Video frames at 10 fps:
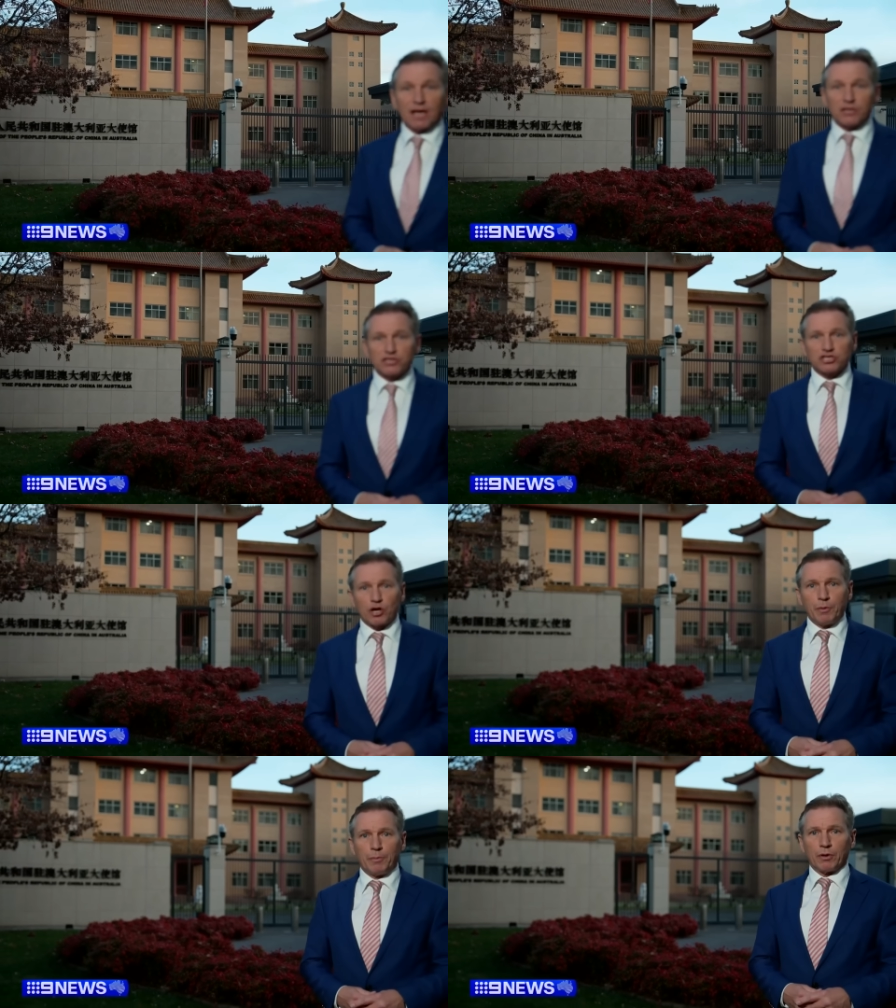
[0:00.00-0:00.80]

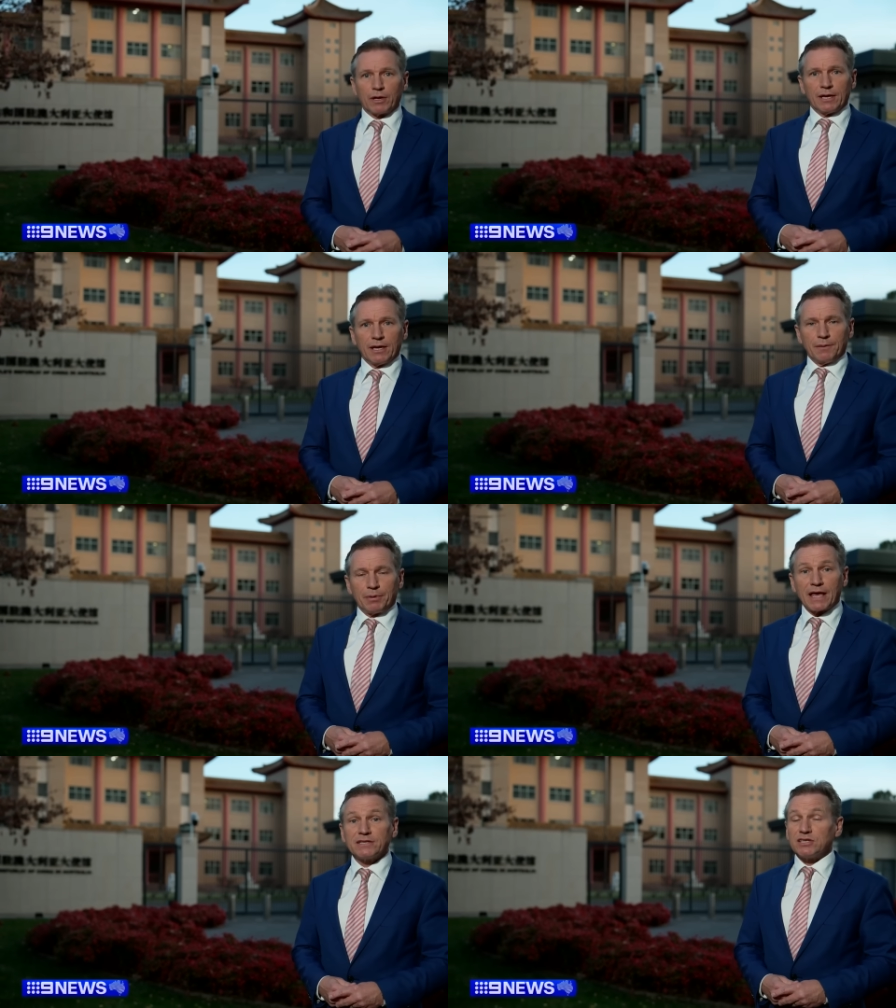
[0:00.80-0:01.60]
unstoppable,
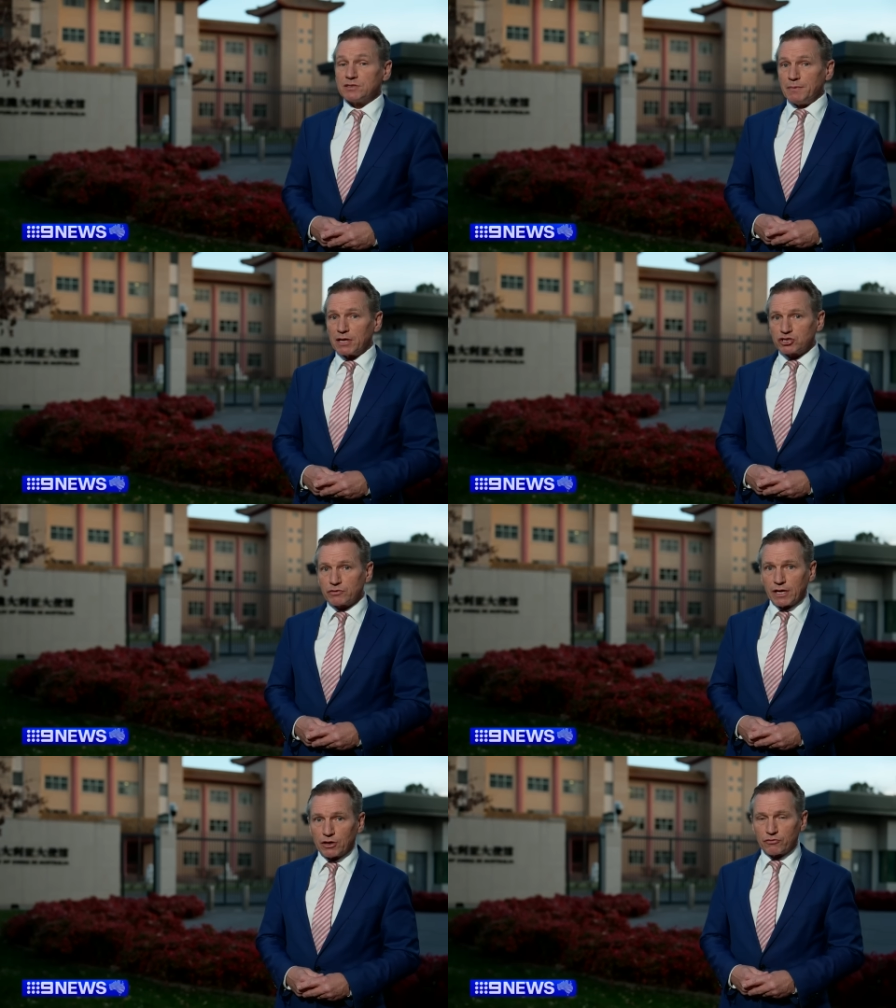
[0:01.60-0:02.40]
but as its
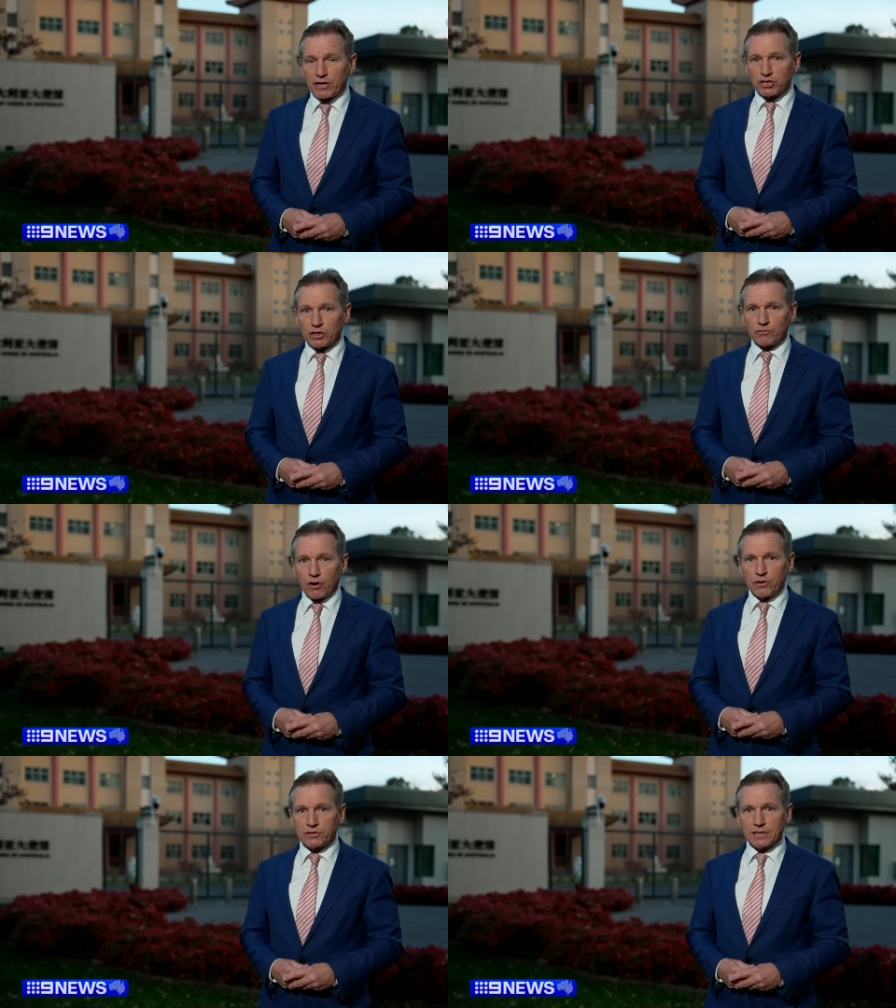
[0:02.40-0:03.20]
military aggression
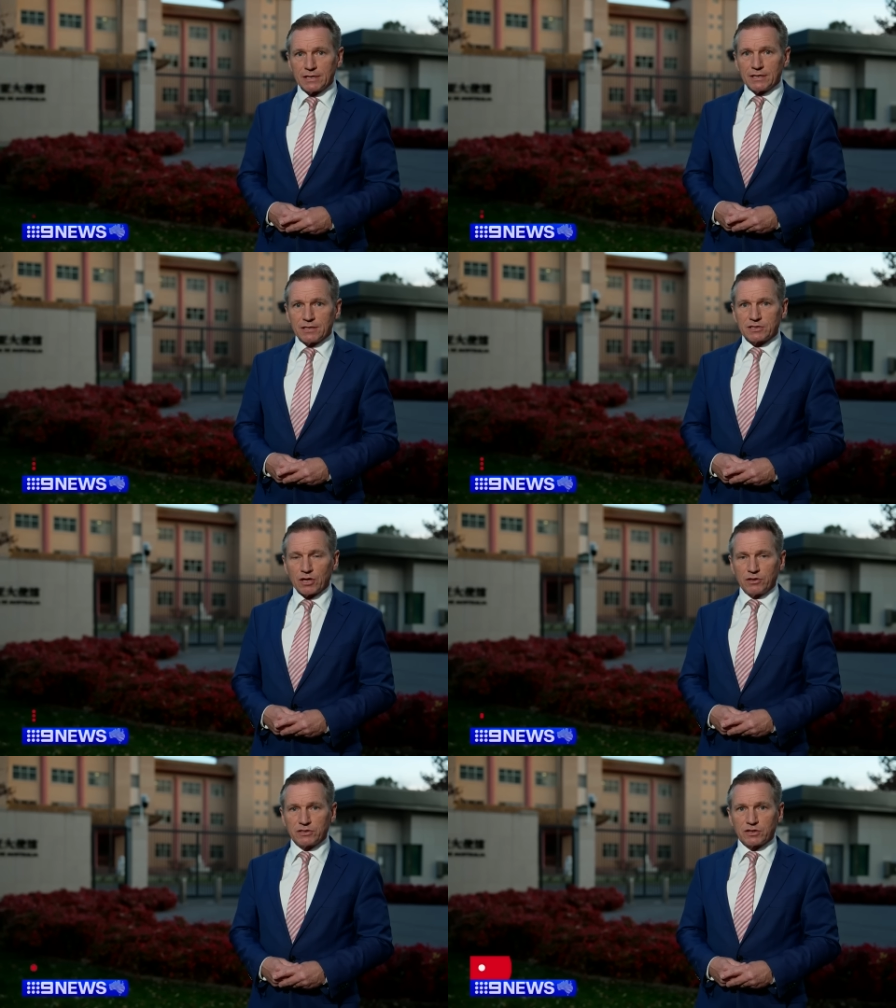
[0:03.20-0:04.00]
grows,
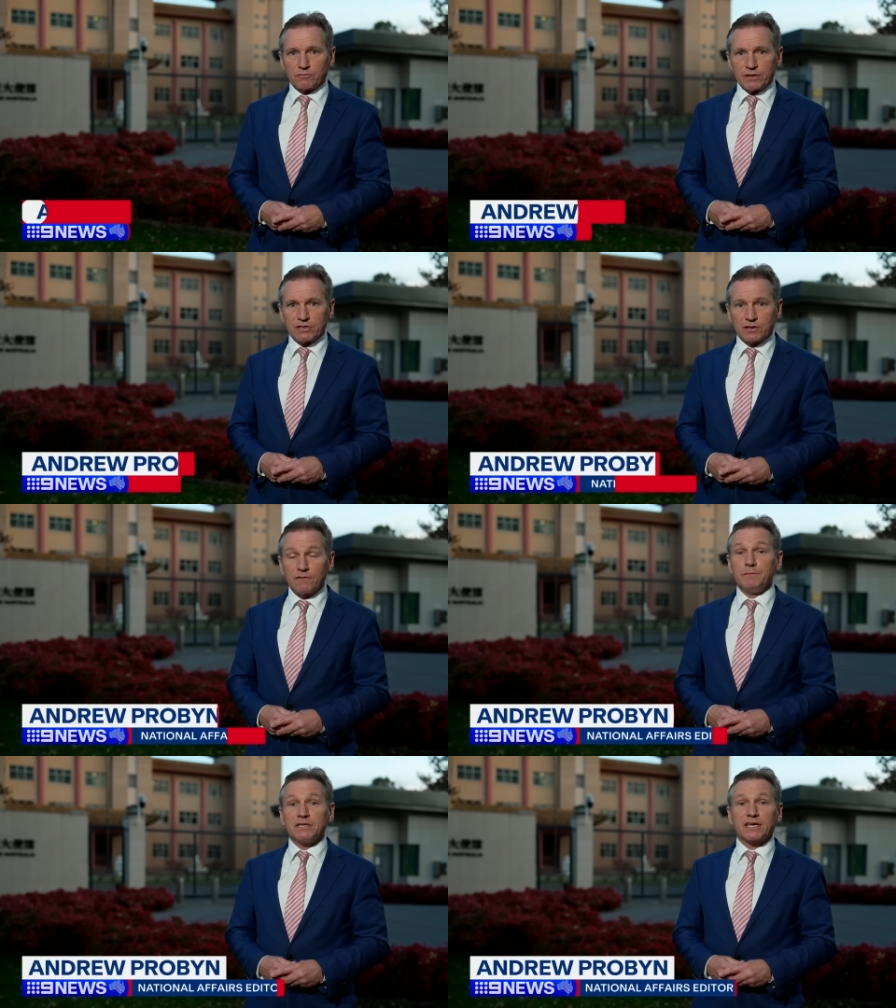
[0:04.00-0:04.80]
so does the risk
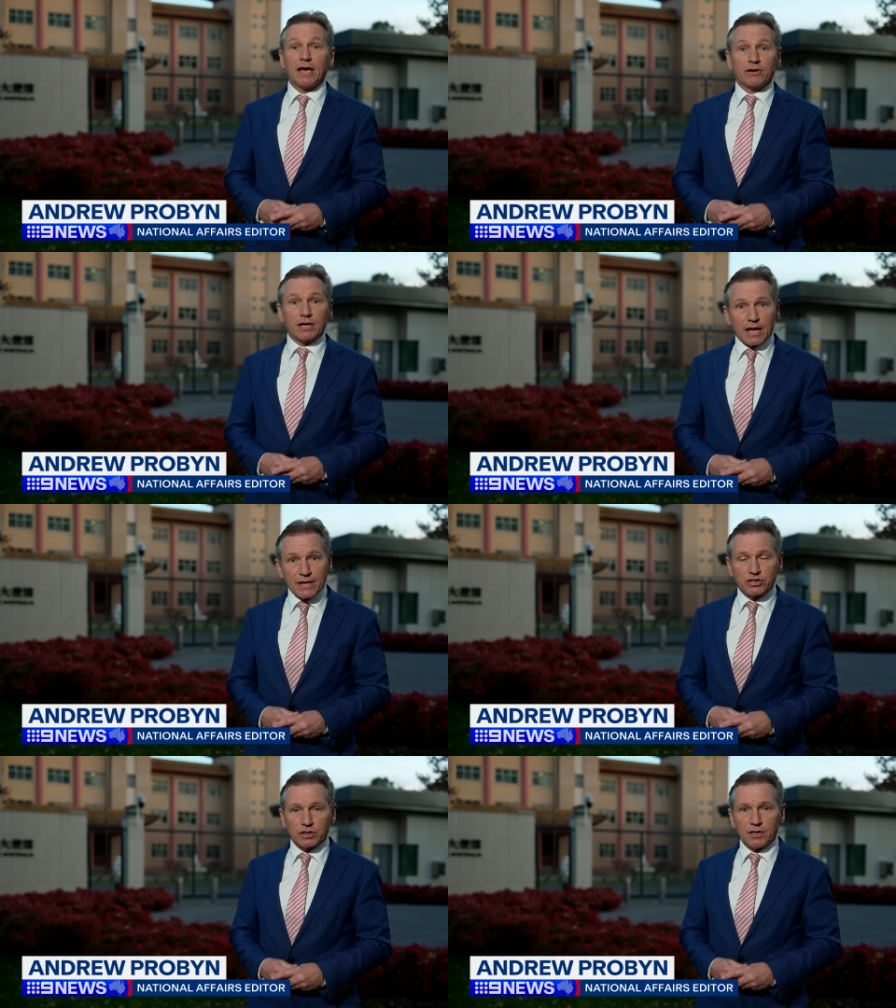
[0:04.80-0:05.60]
of
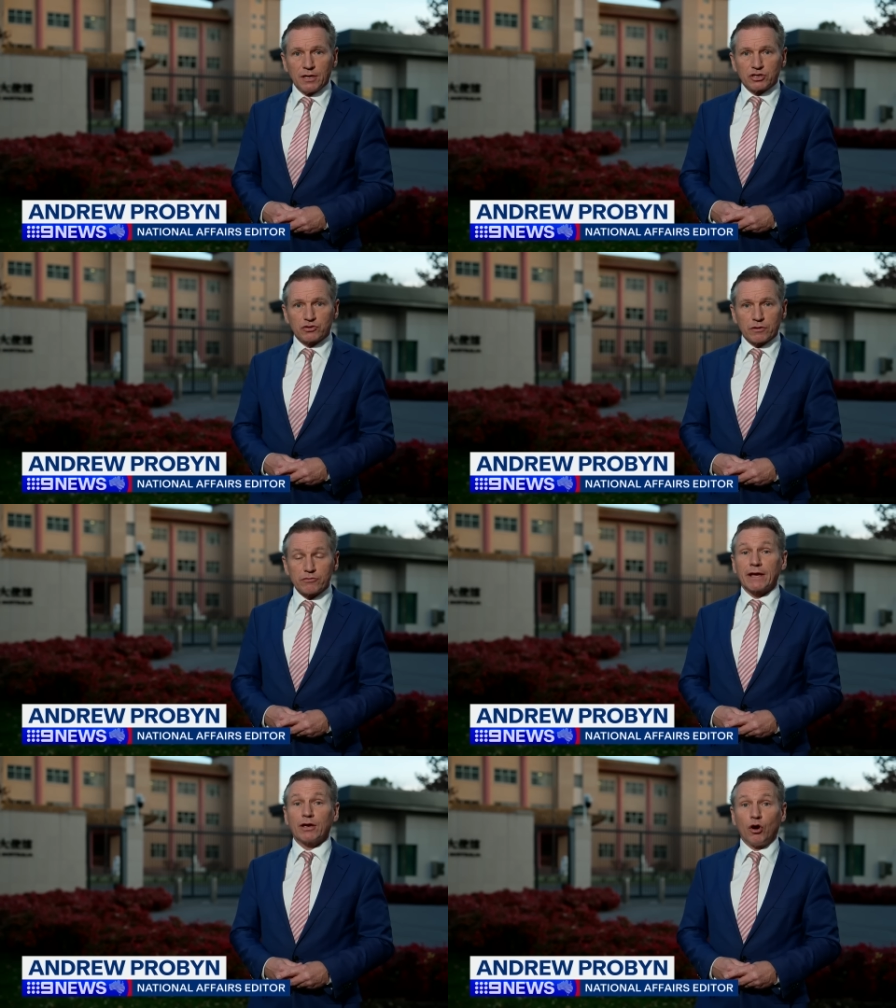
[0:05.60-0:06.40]
miscalculation
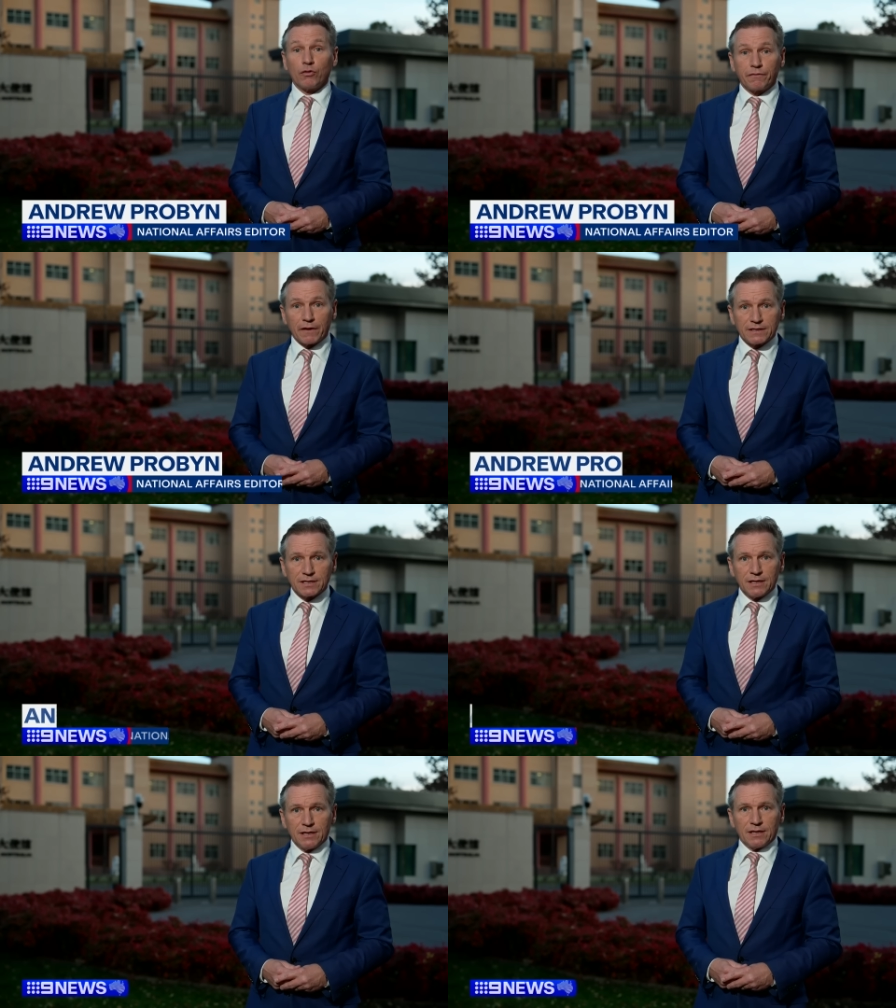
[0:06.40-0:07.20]
triggering conflict.
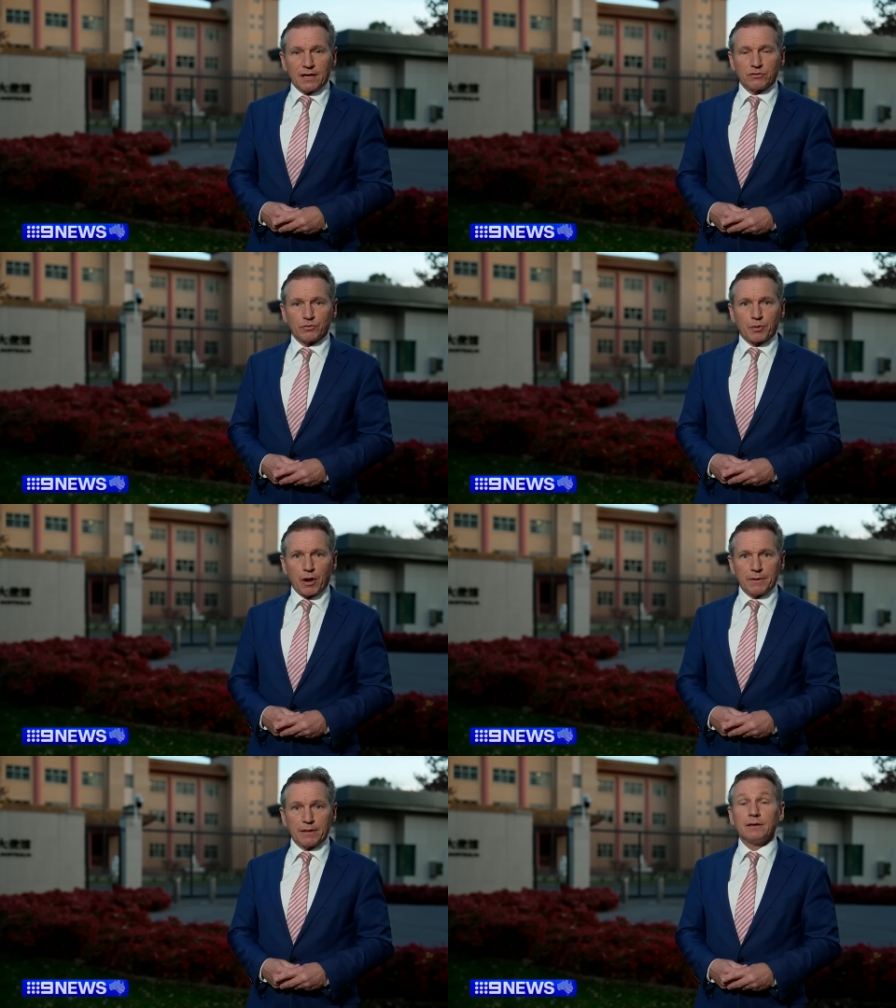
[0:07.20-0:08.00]
Andrew
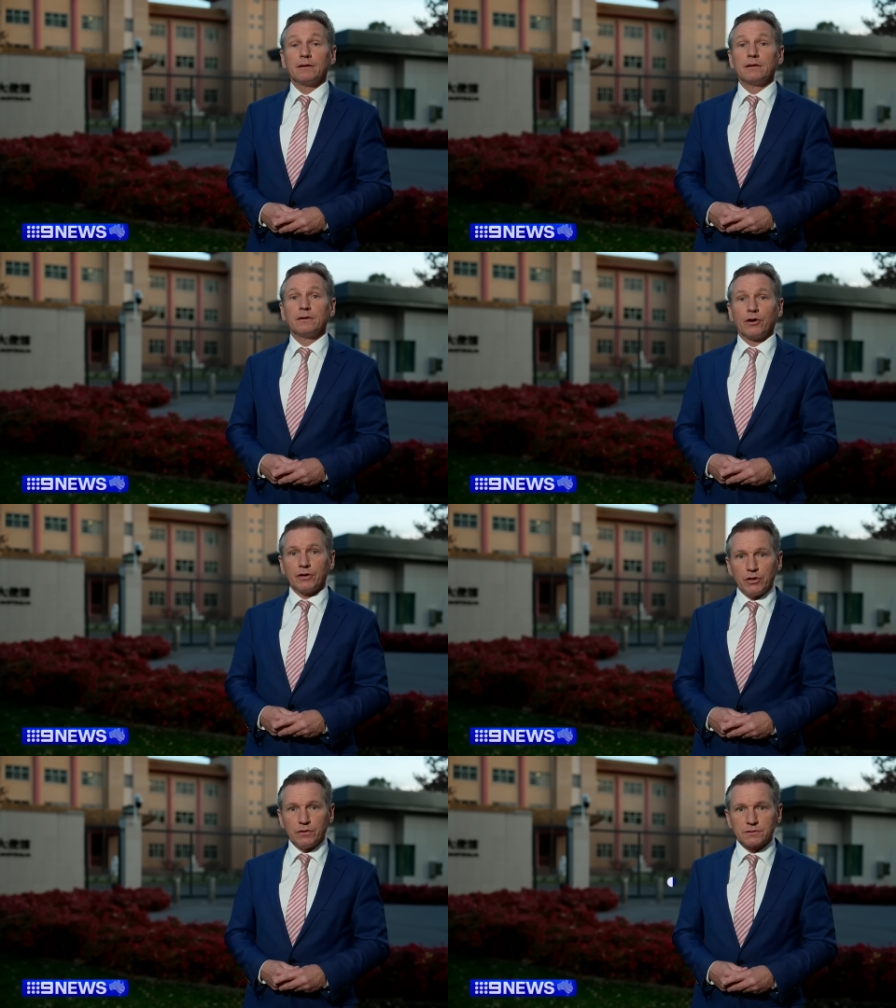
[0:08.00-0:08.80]
Proben, Nine
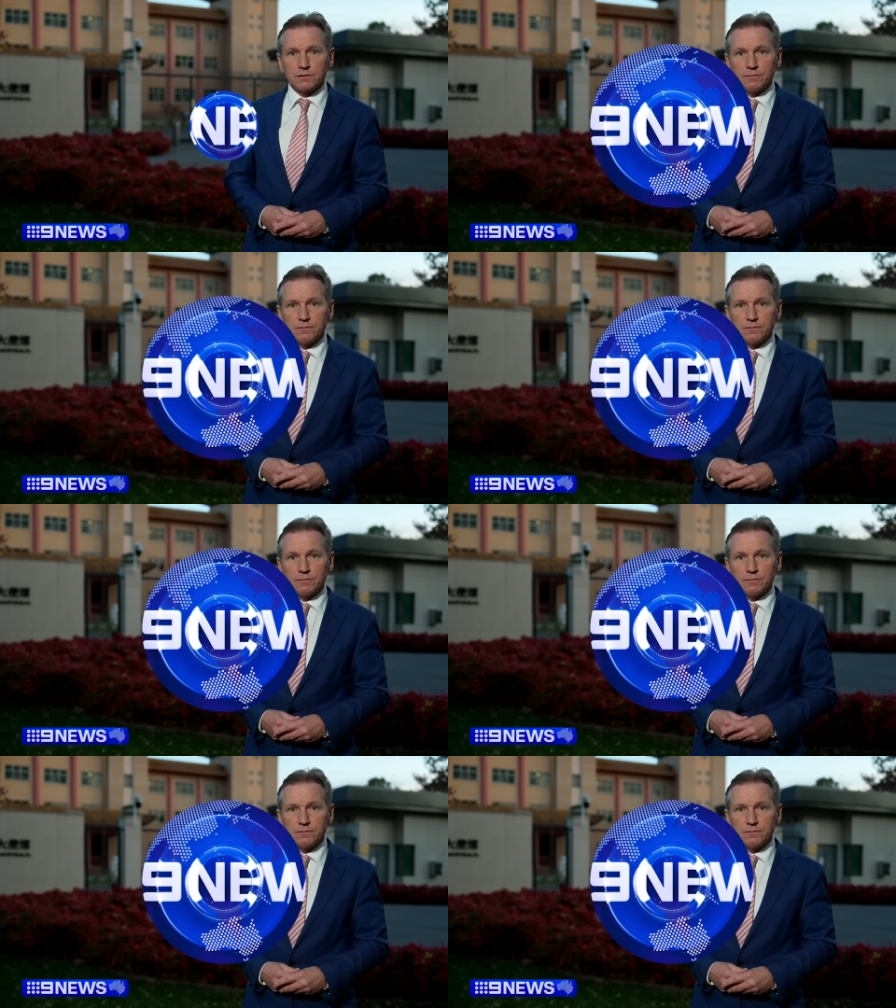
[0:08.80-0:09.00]
News.